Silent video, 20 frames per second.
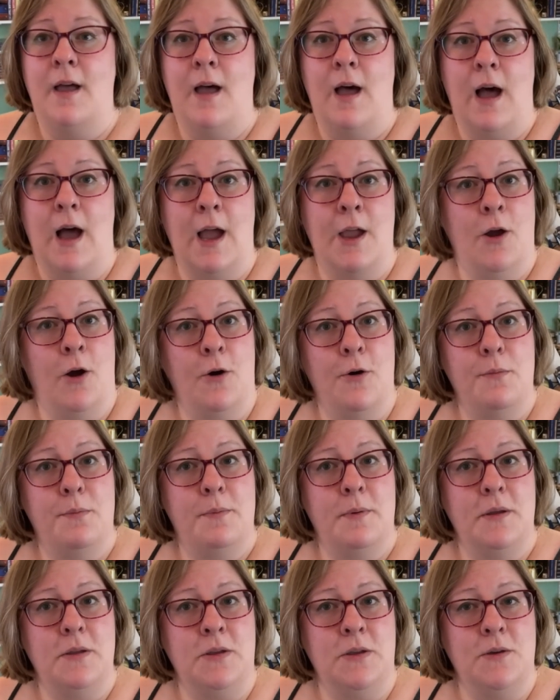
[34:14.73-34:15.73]
I
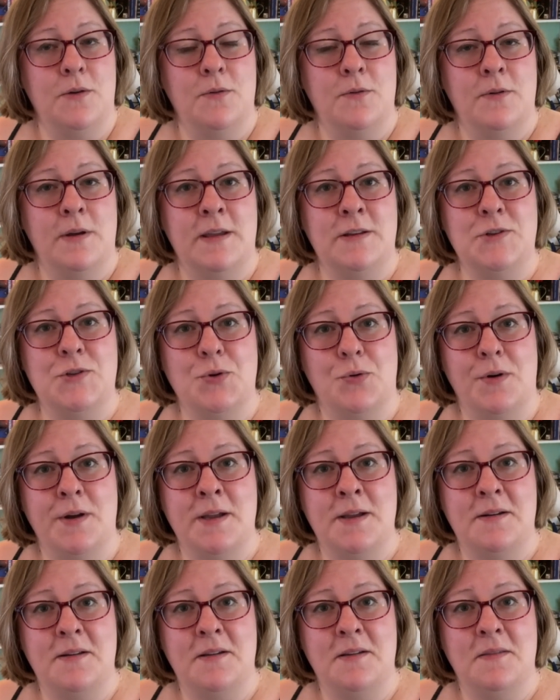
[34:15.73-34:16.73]
hope you
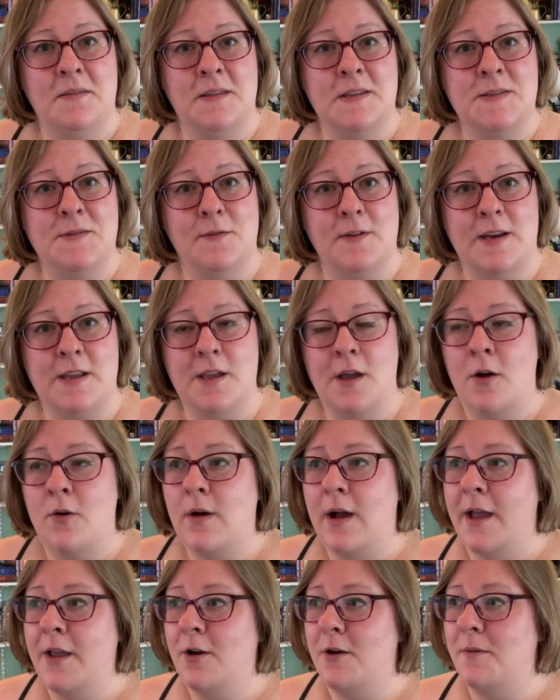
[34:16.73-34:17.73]
enjoyed this video.
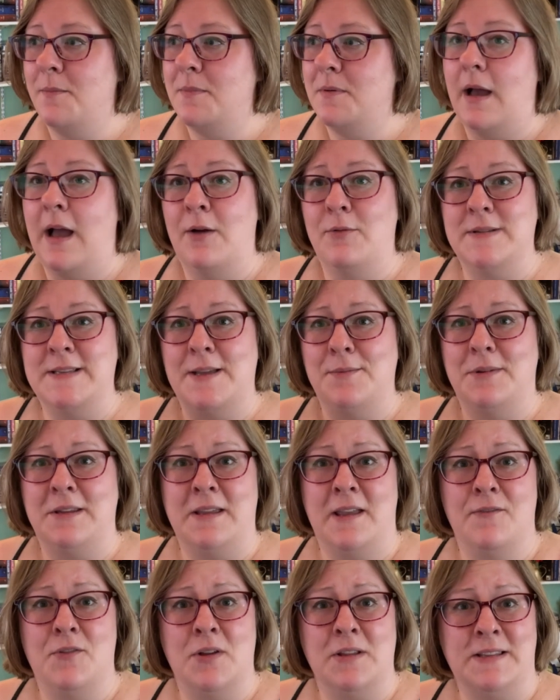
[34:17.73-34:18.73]
I hope I was able to
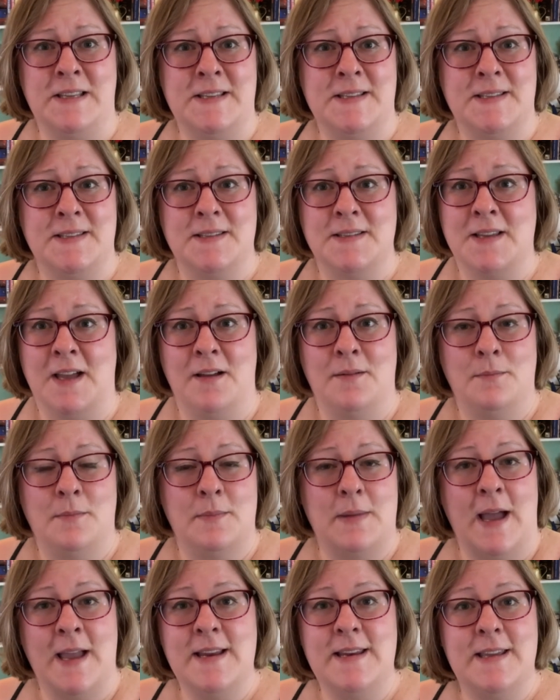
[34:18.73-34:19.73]
give you at least
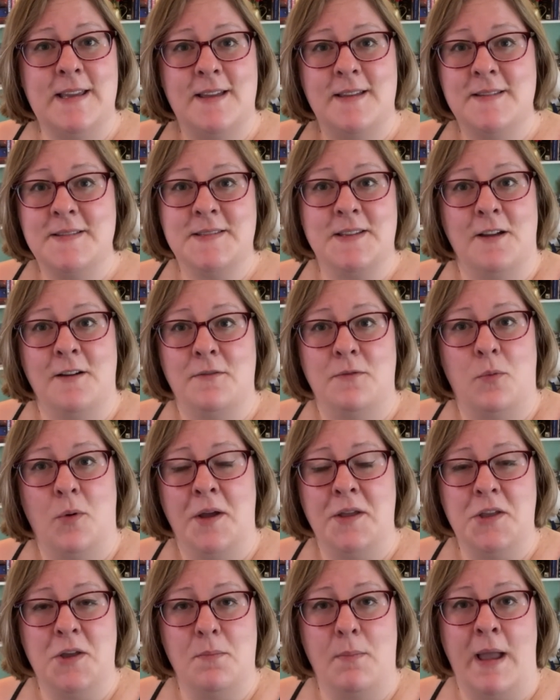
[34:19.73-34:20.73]
some ideas of
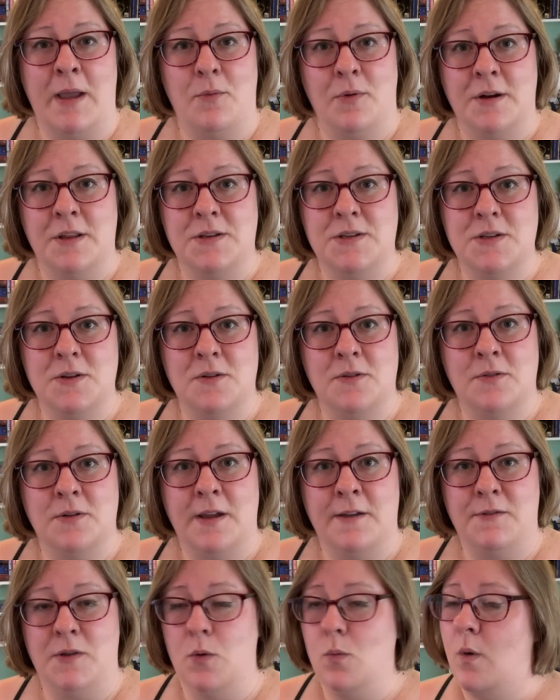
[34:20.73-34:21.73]
what you might want to do
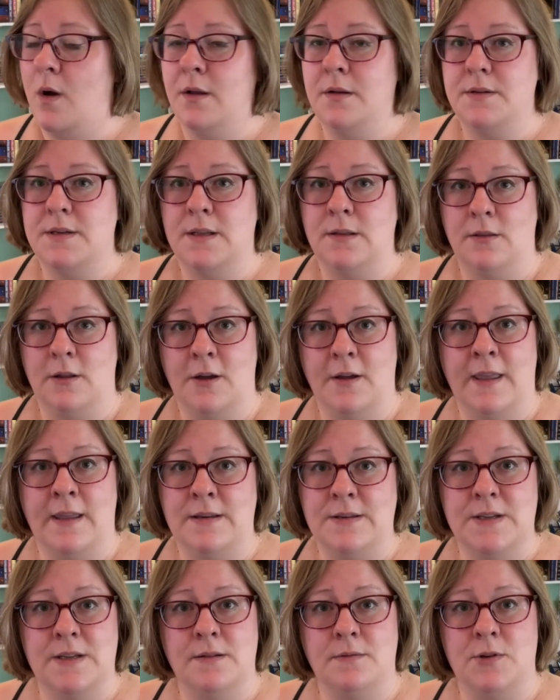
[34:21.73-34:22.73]
if you want to look
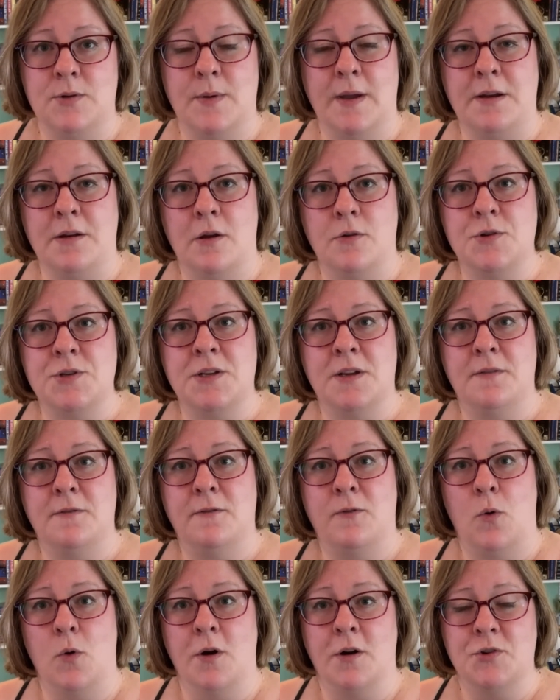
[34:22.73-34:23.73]
into doing Notion
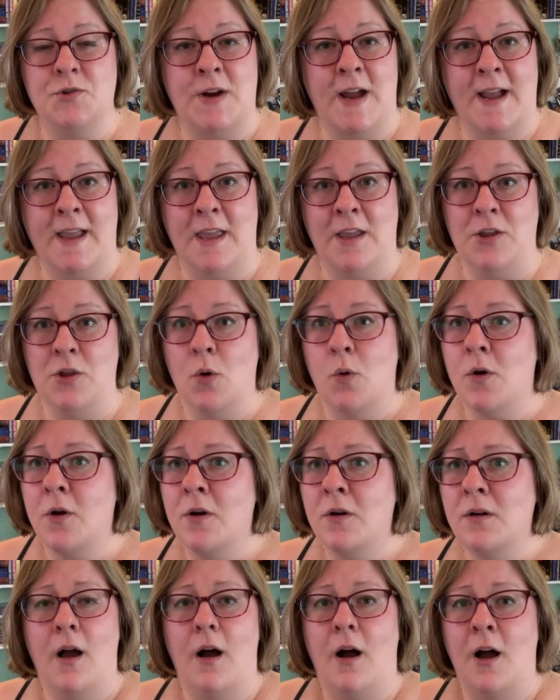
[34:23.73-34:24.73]
for tracking
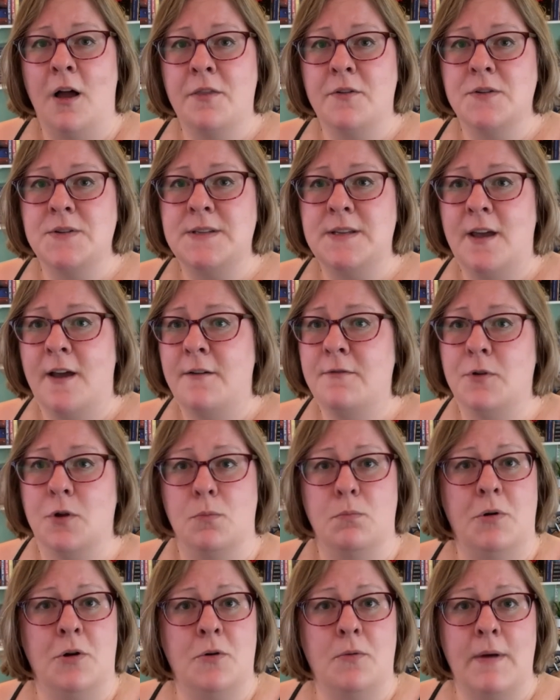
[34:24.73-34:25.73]
your author stuff, your
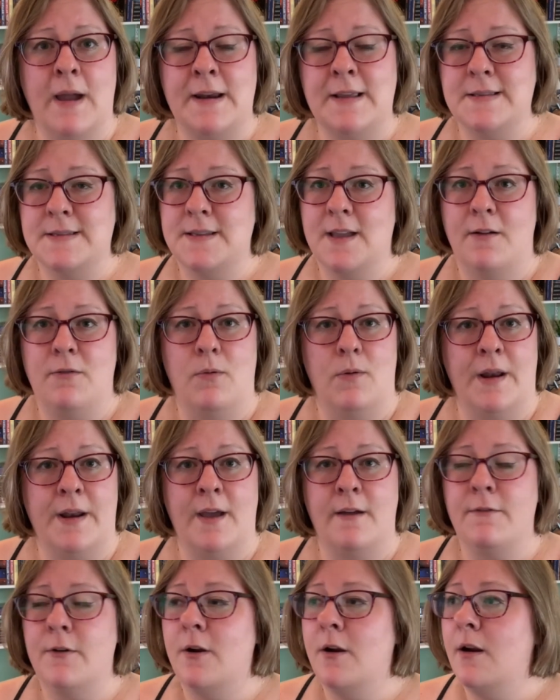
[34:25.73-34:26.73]
book writing stuff,
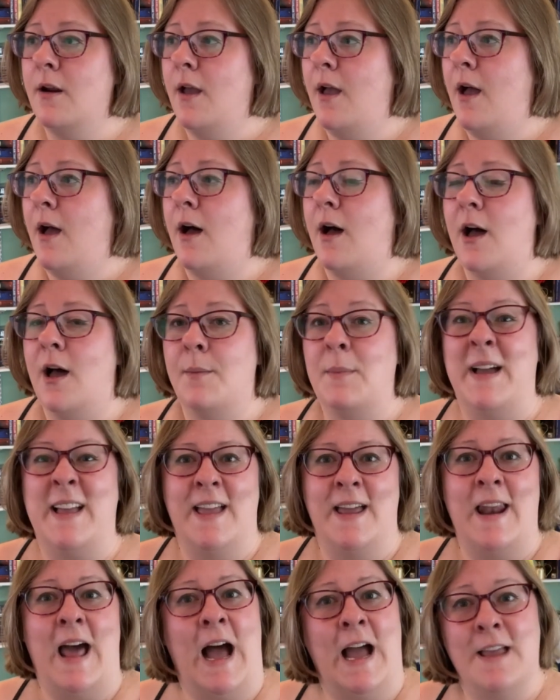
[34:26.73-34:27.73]
whatever.
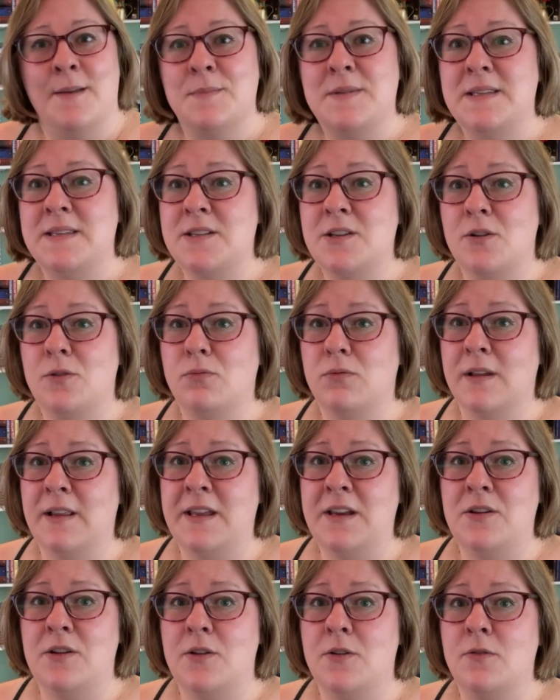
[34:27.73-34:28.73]
Again, I am still
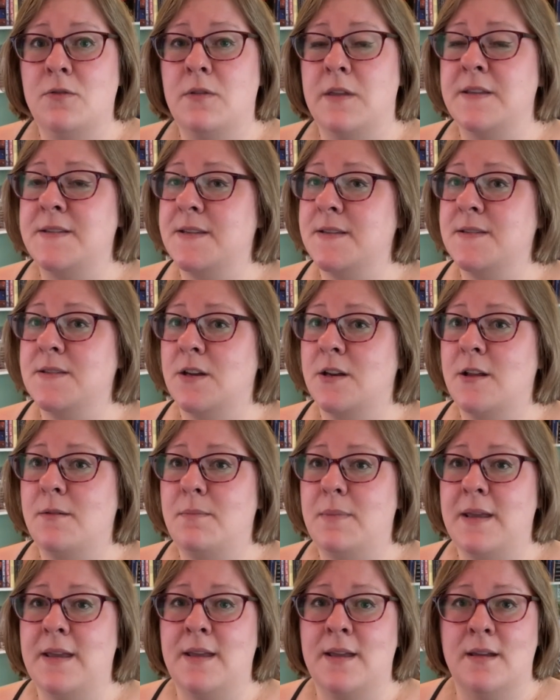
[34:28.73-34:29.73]
really new. This is going to
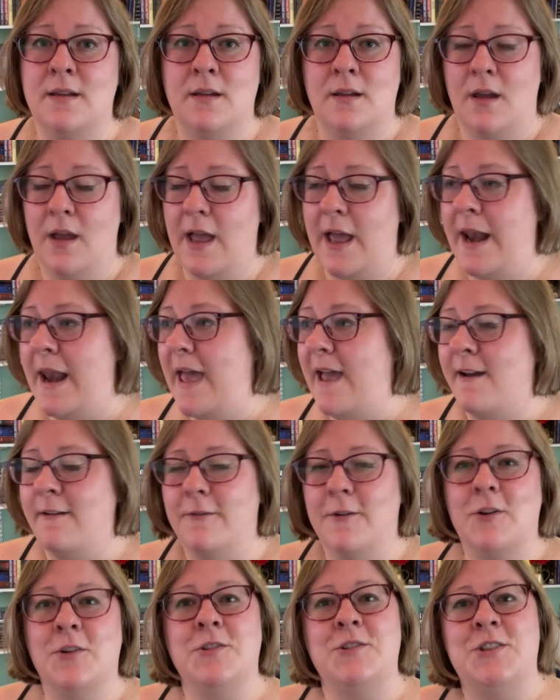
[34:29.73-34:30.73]
be an
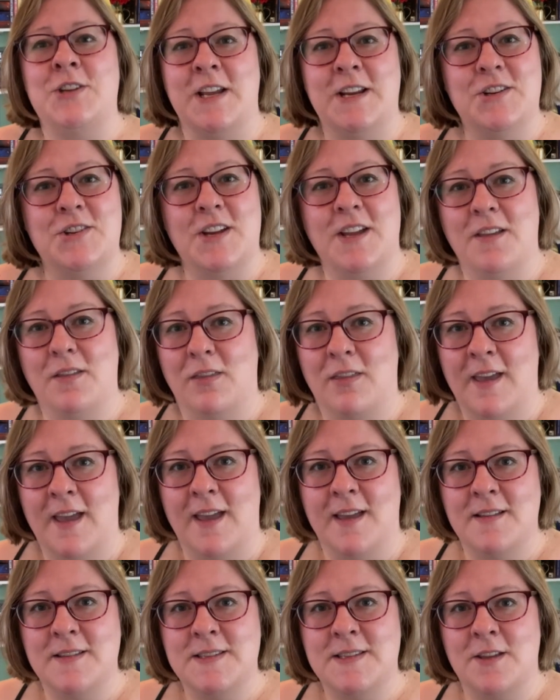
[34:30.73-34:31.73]
ever-changing
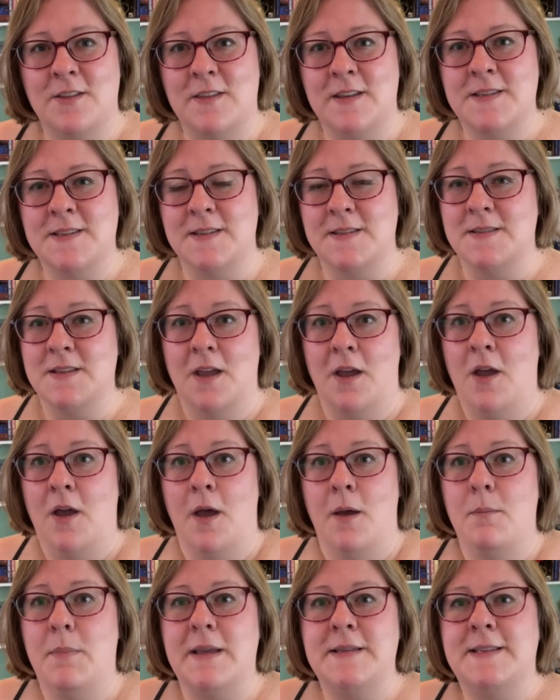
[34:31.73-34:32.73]
thing. So this is
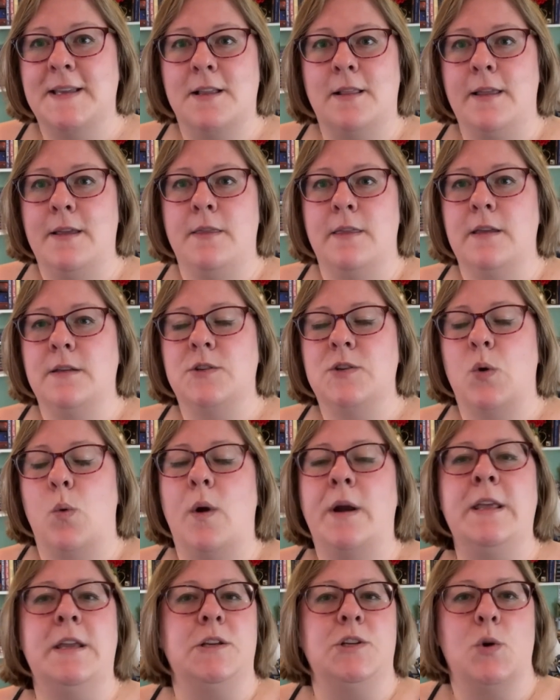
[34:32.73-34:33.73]
basically the
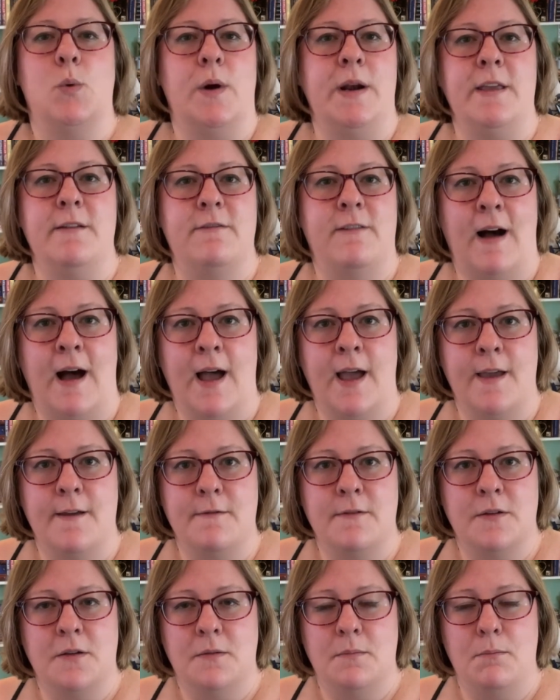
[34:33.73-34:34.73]

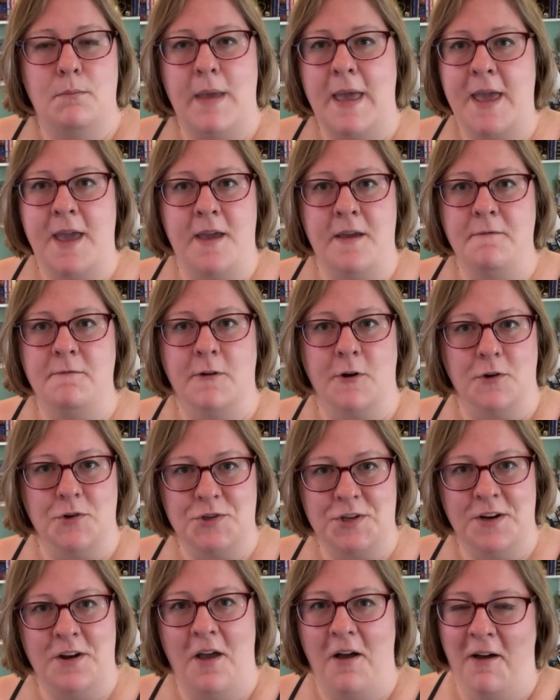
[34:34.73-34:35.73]
2025 May
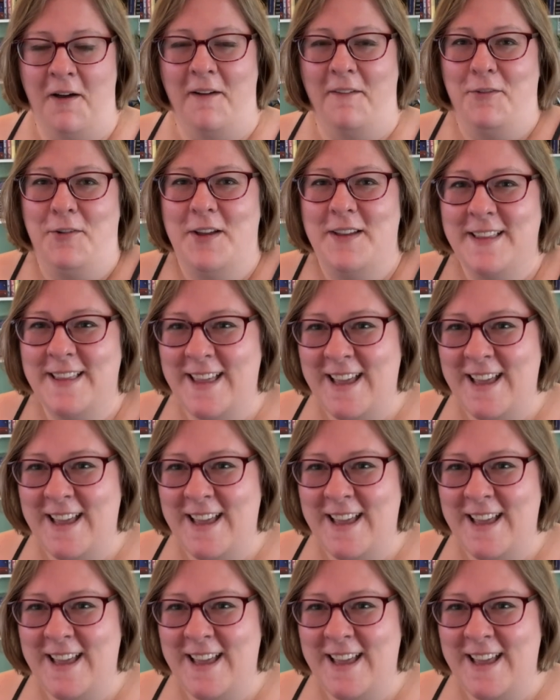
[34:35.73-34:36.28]
version of